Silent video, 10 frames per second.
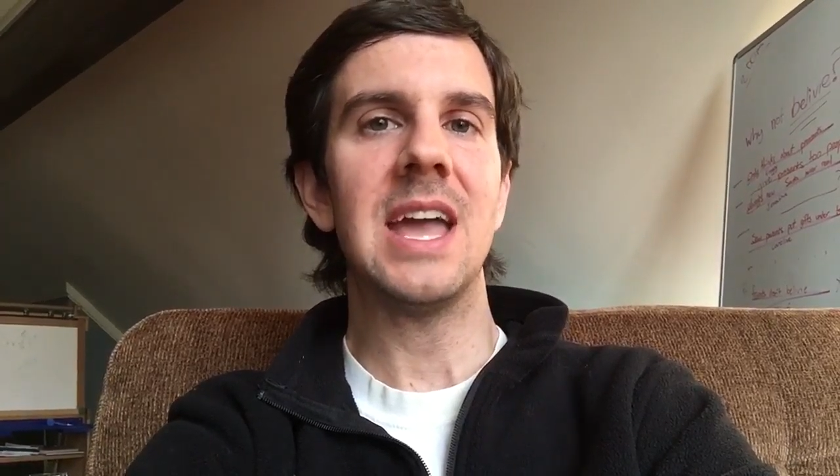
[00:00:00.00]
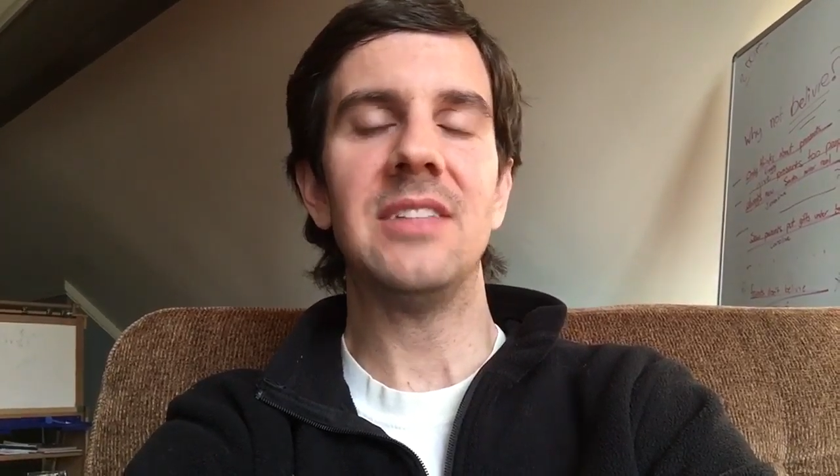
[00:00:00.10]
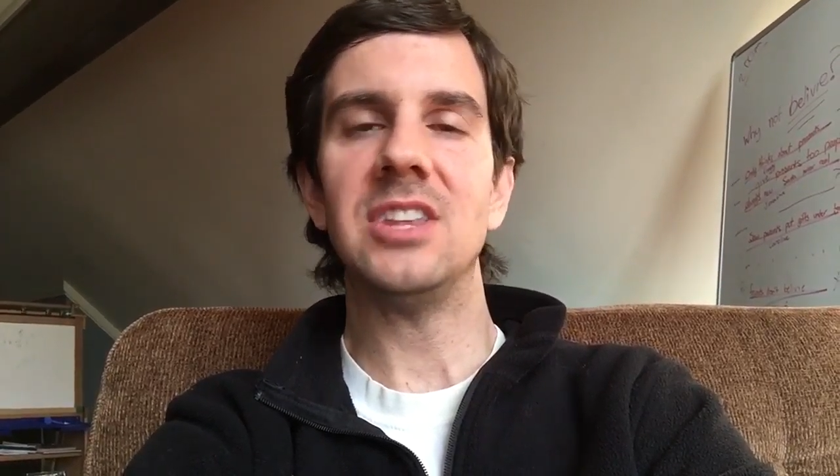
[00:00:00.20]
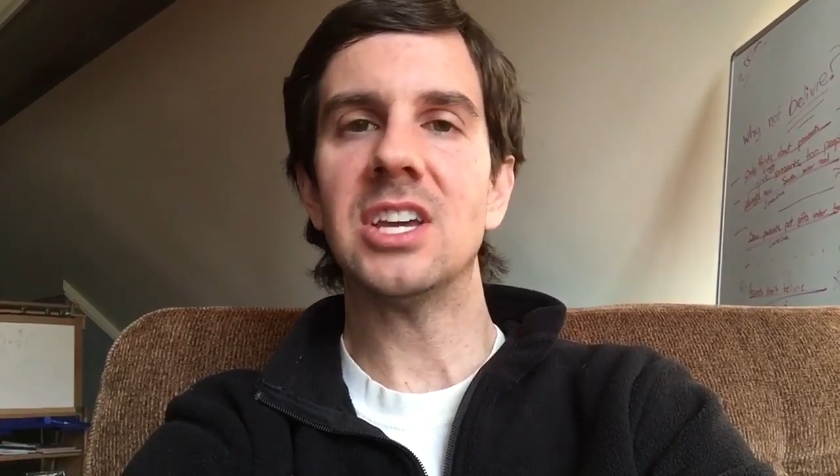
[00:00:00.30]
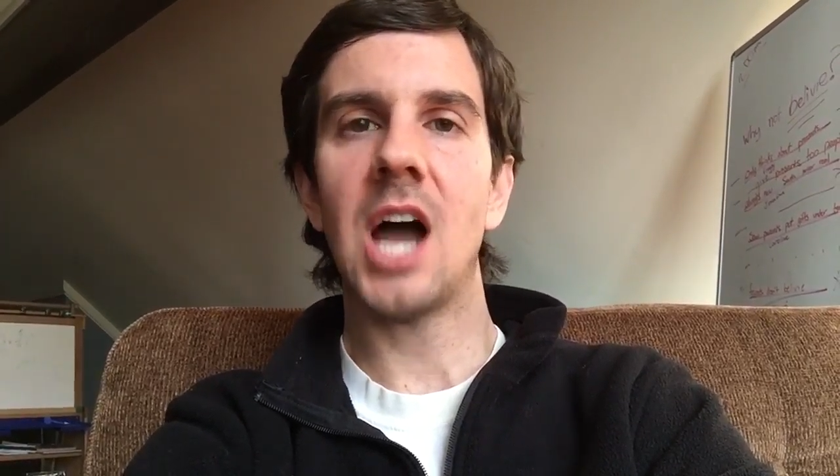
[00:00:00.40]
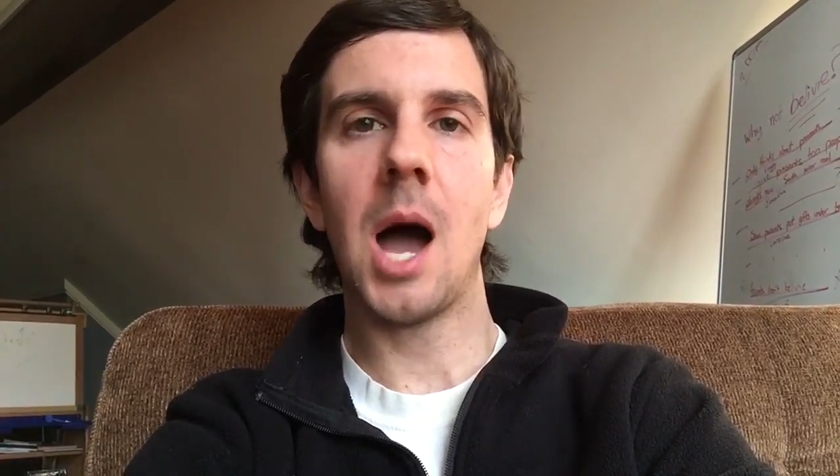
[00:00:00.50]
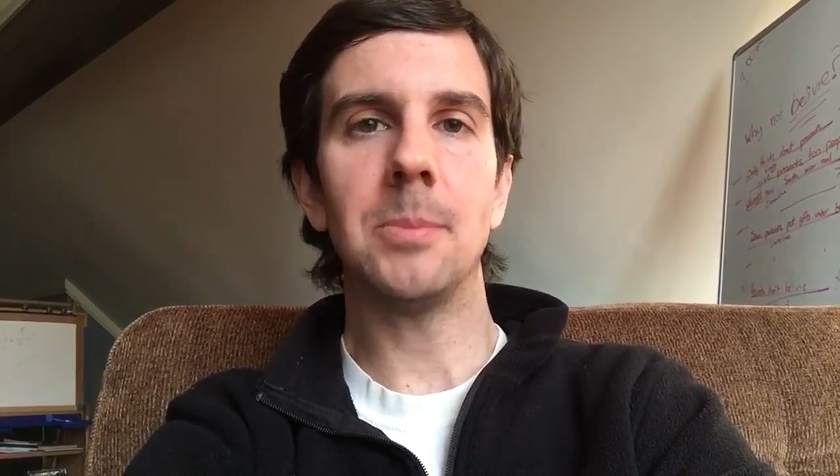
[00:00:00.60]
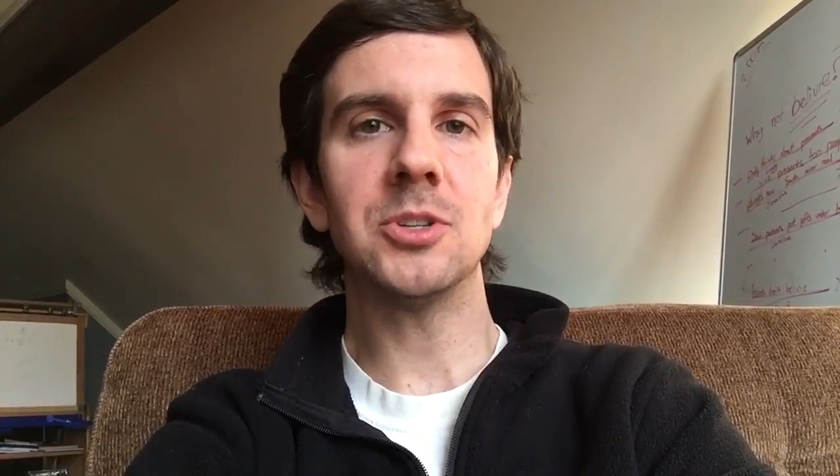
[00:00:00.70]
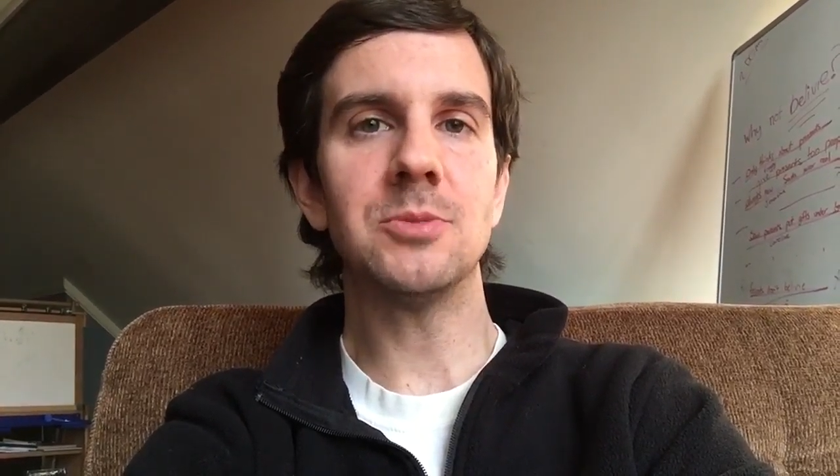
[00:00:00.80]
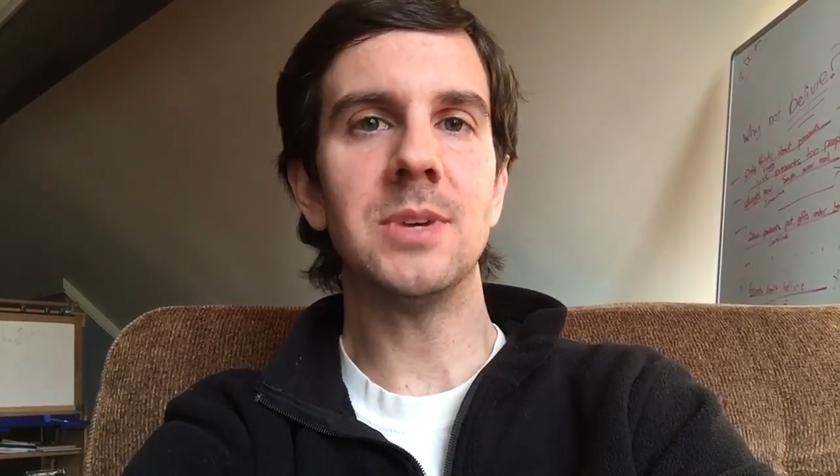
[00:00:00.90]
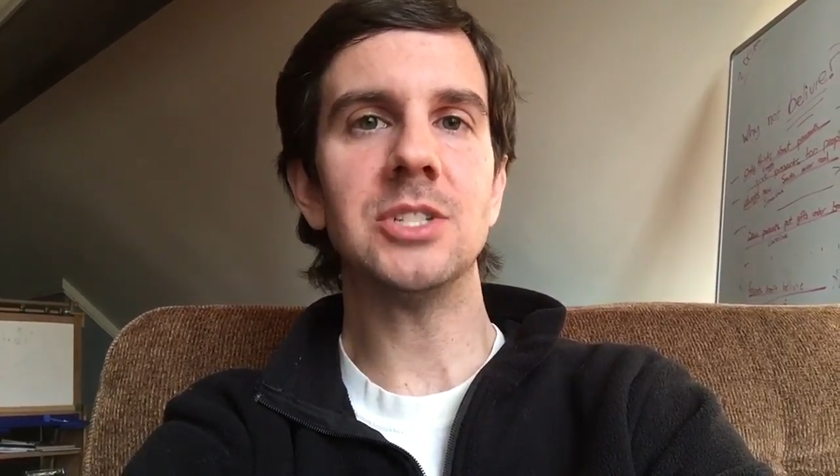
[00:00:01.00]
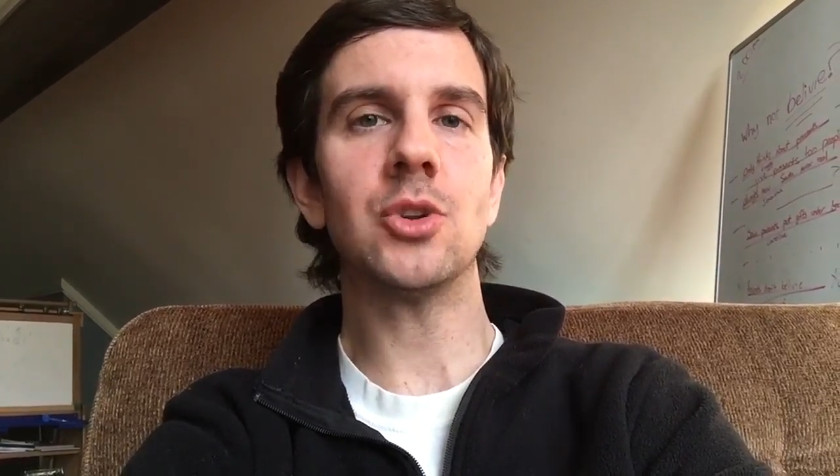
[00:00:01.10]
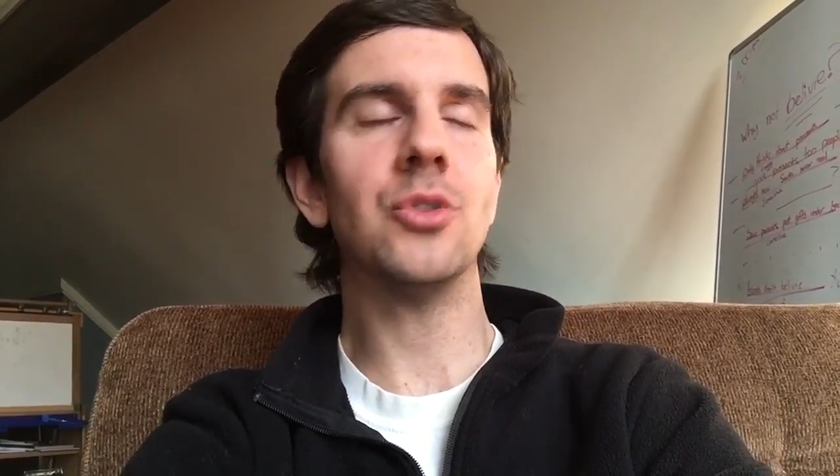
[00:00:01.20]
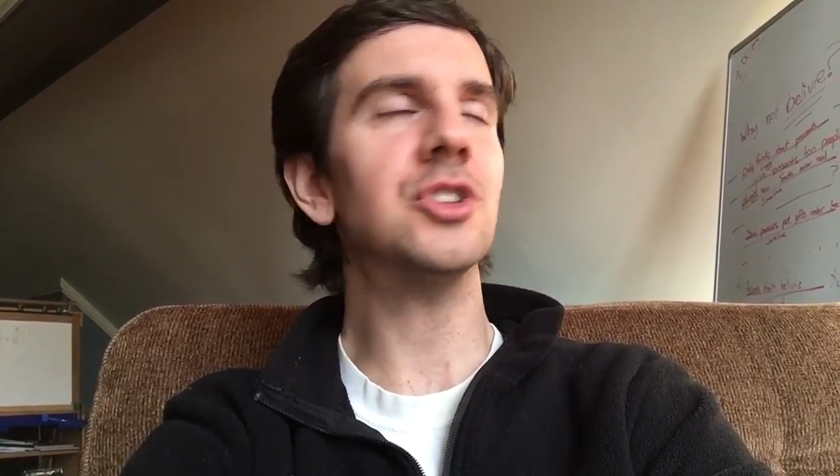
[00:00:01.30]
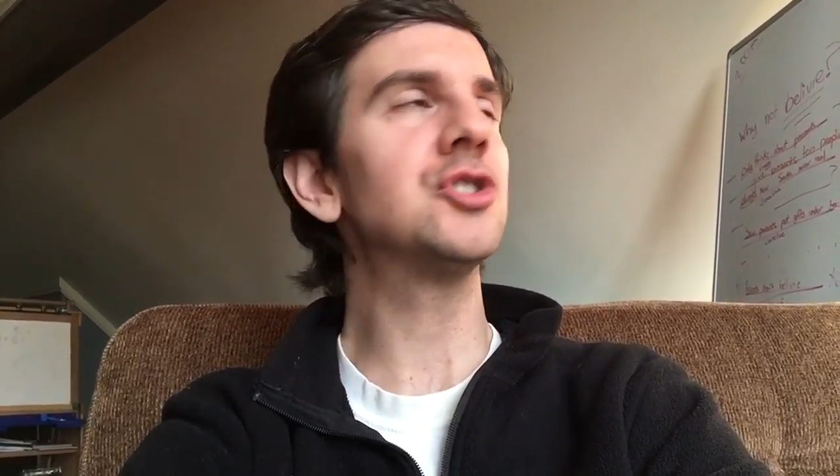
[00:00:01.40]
and the accomplishments on the